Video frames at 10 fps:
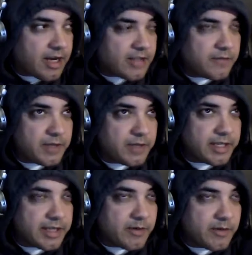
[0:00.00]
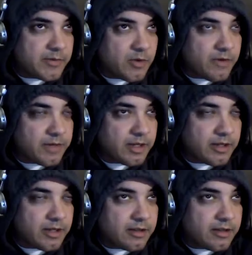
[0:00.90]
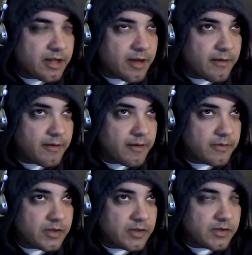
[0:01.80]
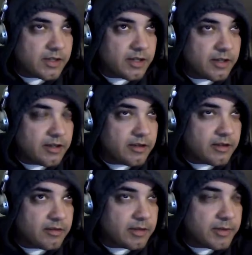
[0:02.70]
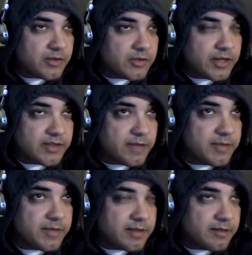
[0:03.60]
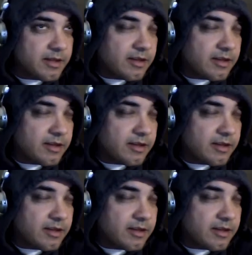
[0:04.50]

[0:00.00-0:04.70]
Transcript: I just feel like that was more of a of, just uh you know let me try something.